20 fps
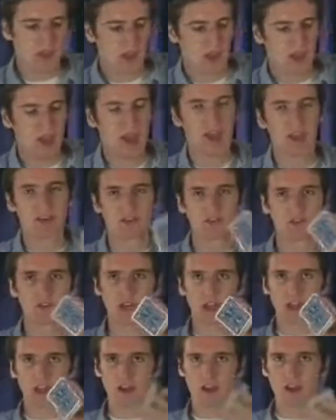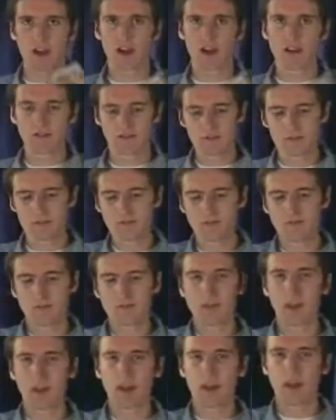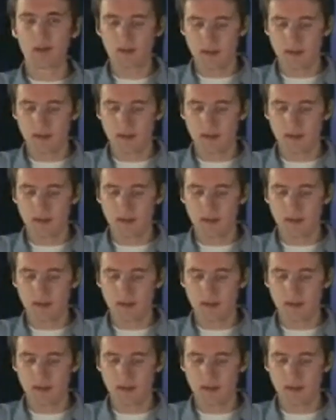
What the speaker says: and your deck of cards. Okay?